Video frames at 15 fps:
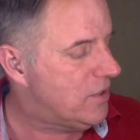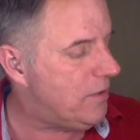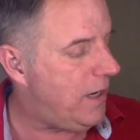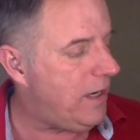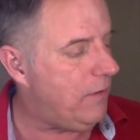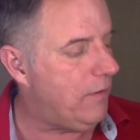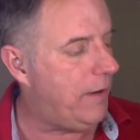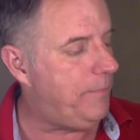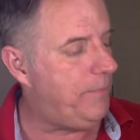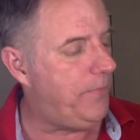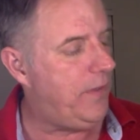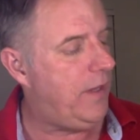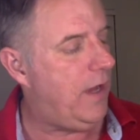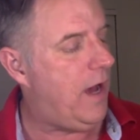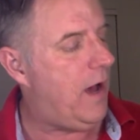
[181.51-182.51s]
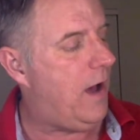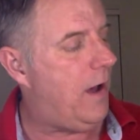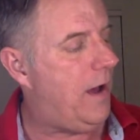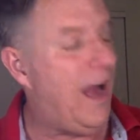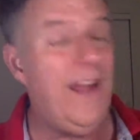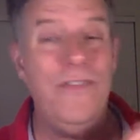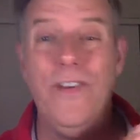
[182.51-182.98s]
So anyway,
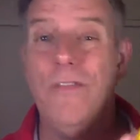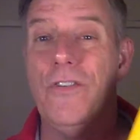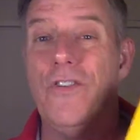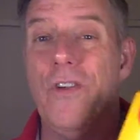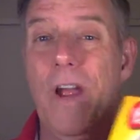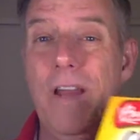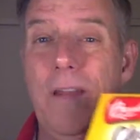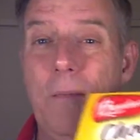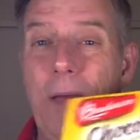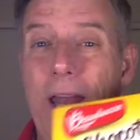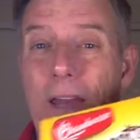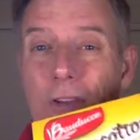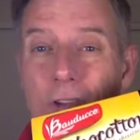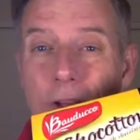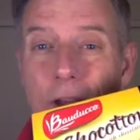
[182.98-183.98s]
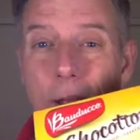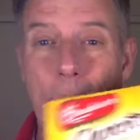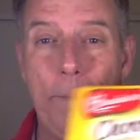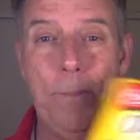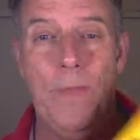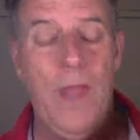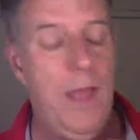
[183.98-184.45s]
I have never tried a panettone,
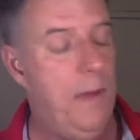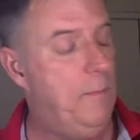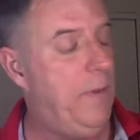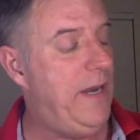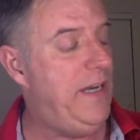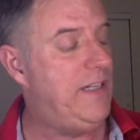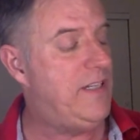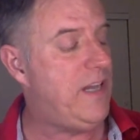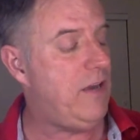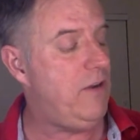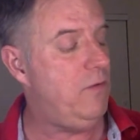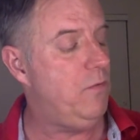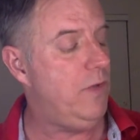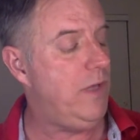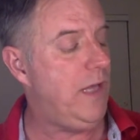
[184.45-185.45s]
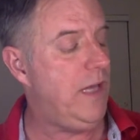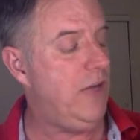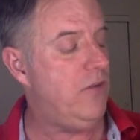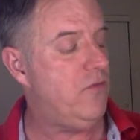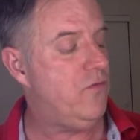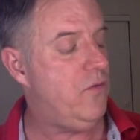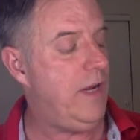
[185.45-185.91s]
but it sounded really
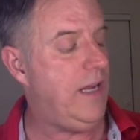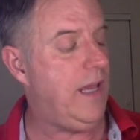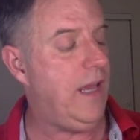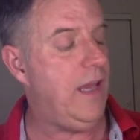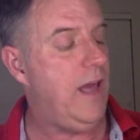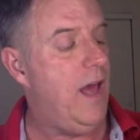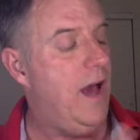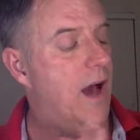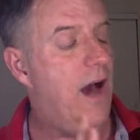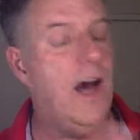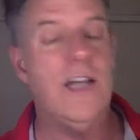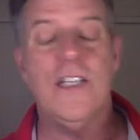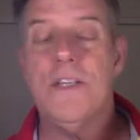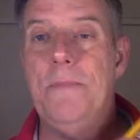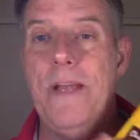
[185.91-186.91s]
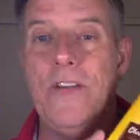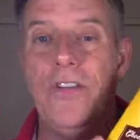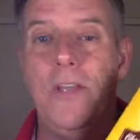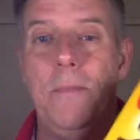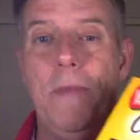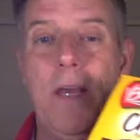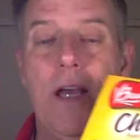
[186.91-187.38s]
intriguing,
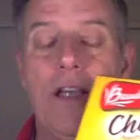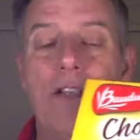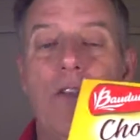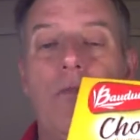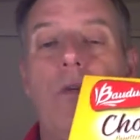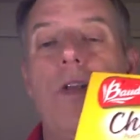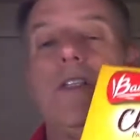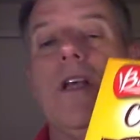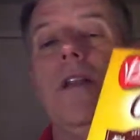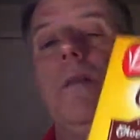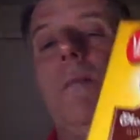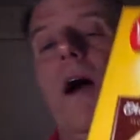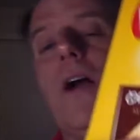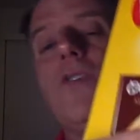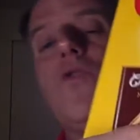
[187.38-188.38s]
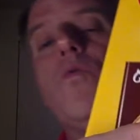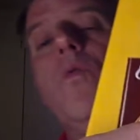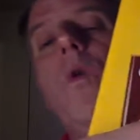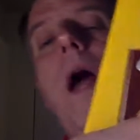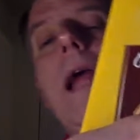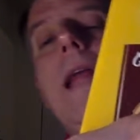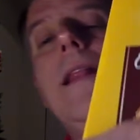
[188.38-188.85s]
especially because of what's on the box.
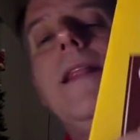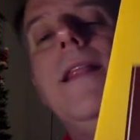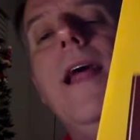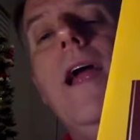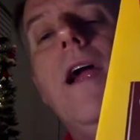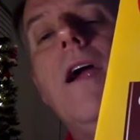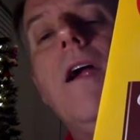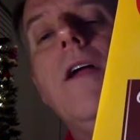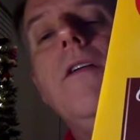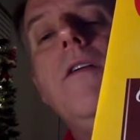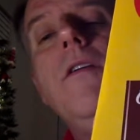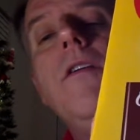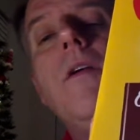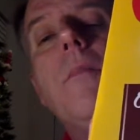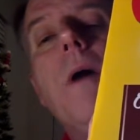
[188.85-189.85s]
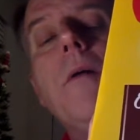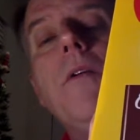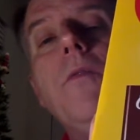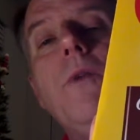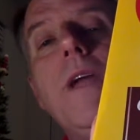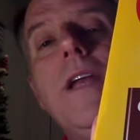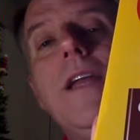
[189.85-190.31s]
Right there, probably
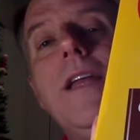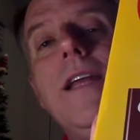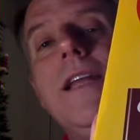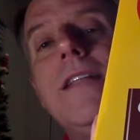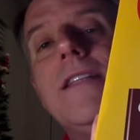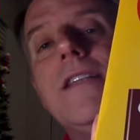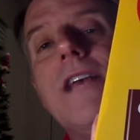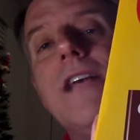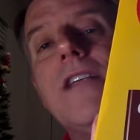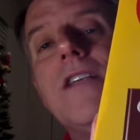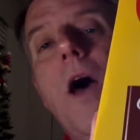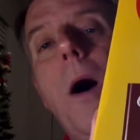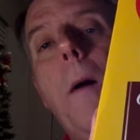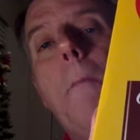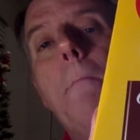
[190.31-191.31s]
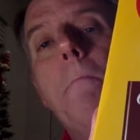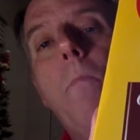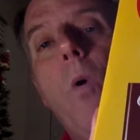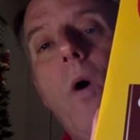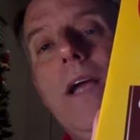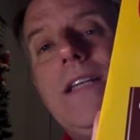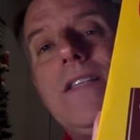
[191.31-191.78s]
read it. It says
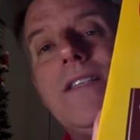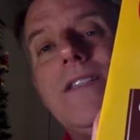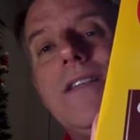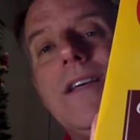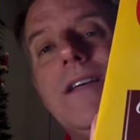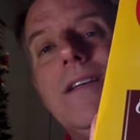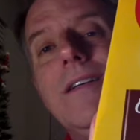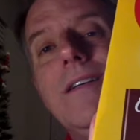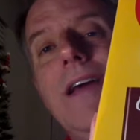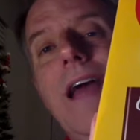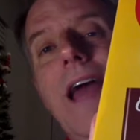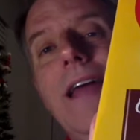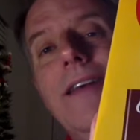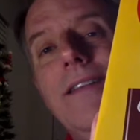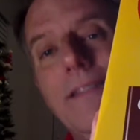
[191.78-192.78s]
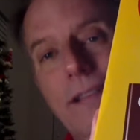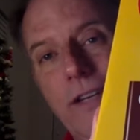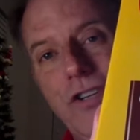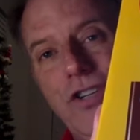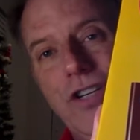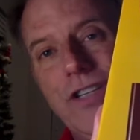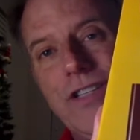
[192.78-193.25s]
moist and
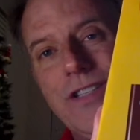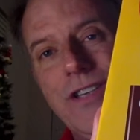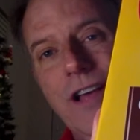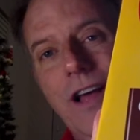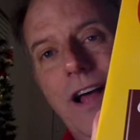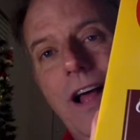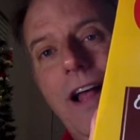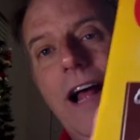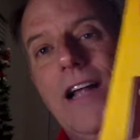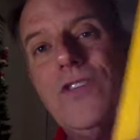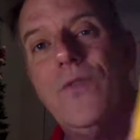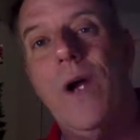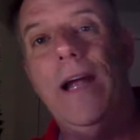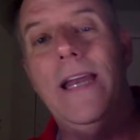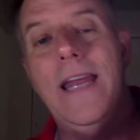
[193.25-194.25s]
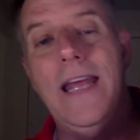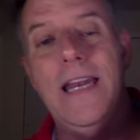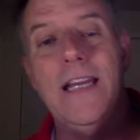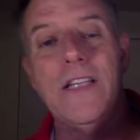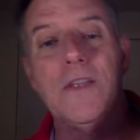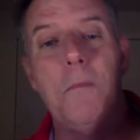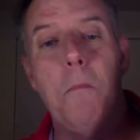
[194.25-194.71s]
delicious. That's right. It
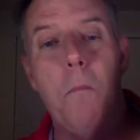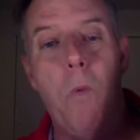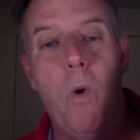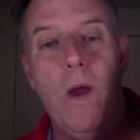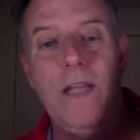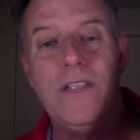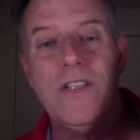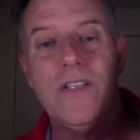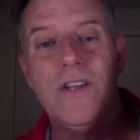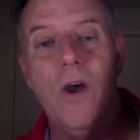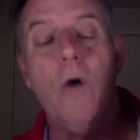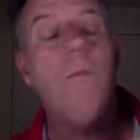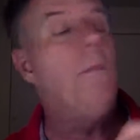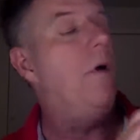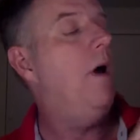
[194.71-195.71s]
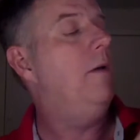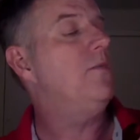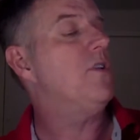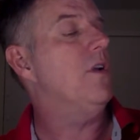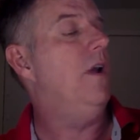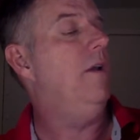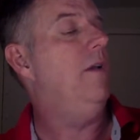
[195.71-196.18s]
is moist. Oh, I'm
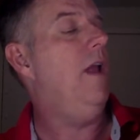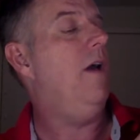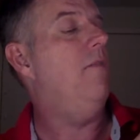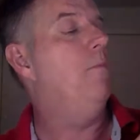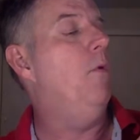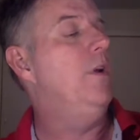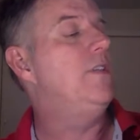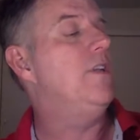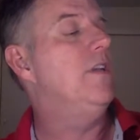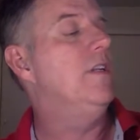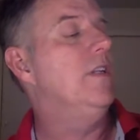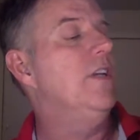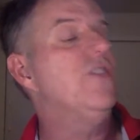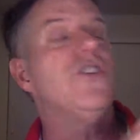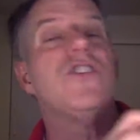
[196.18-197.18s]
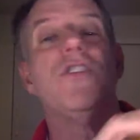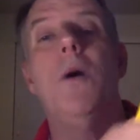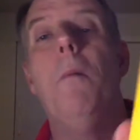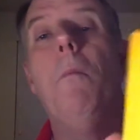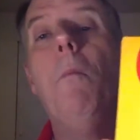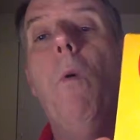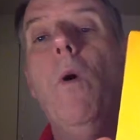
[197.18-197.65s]
sorry. Not moist and delicious.
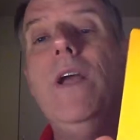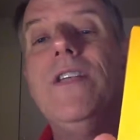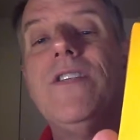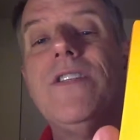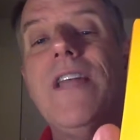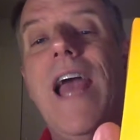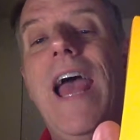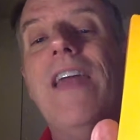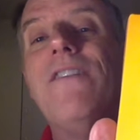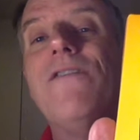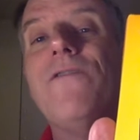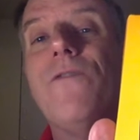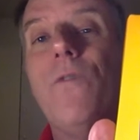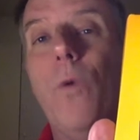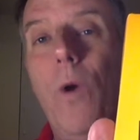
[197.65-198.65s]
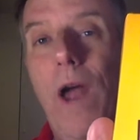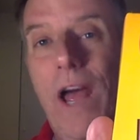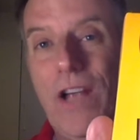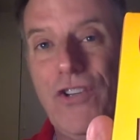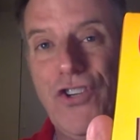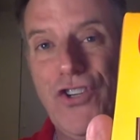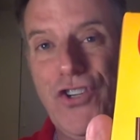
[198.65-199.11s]
Moist and
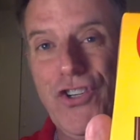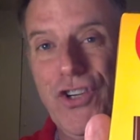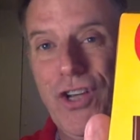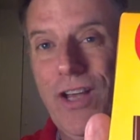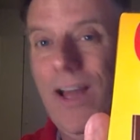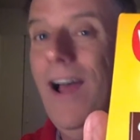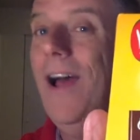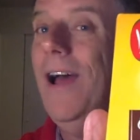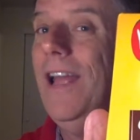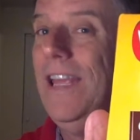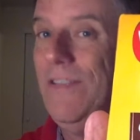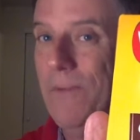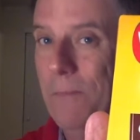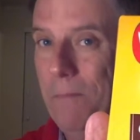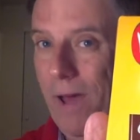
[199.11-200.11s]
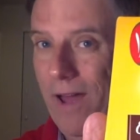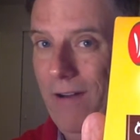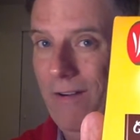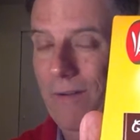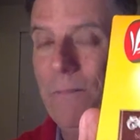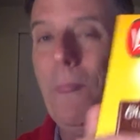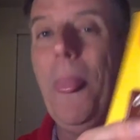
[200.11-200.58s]
fresh. Even
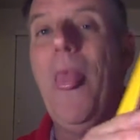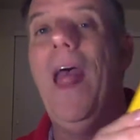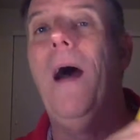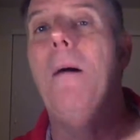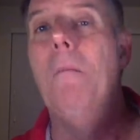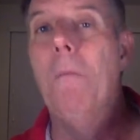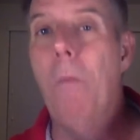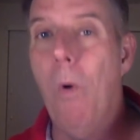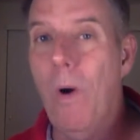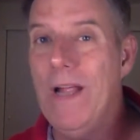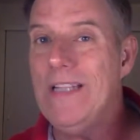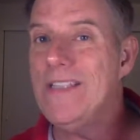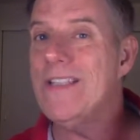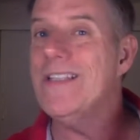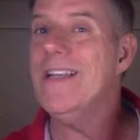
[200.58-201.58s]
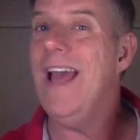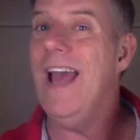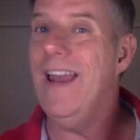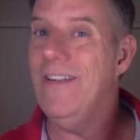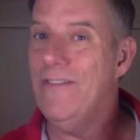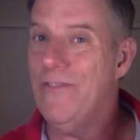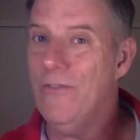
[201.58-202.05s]
better. Moist
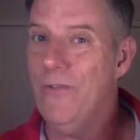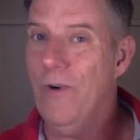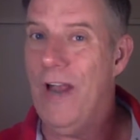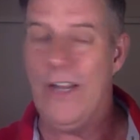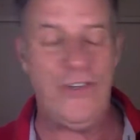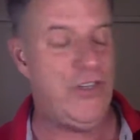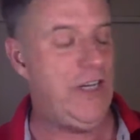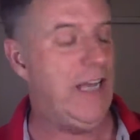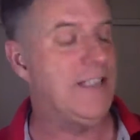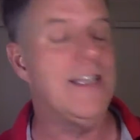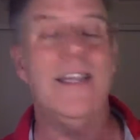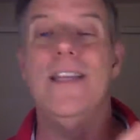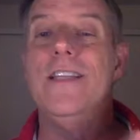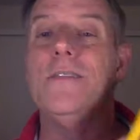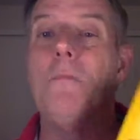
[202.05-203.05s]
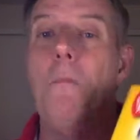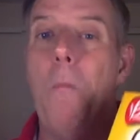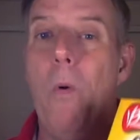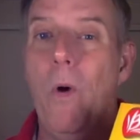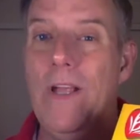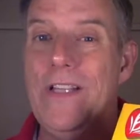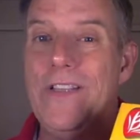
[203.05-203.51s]
and fresh. Yes, it is
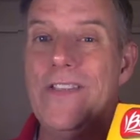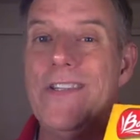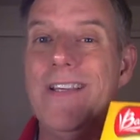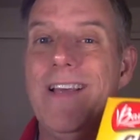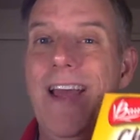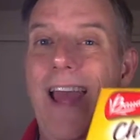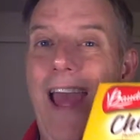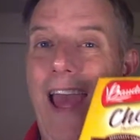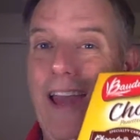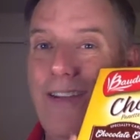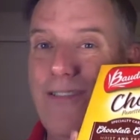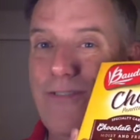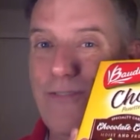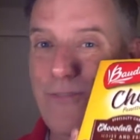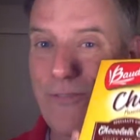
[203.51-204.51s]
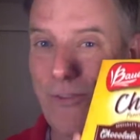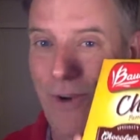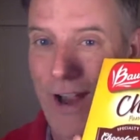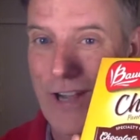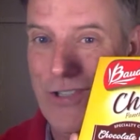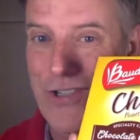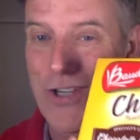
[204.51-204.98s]
moist and
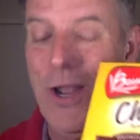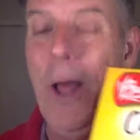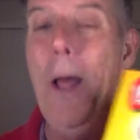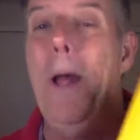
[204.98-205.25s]
fresh.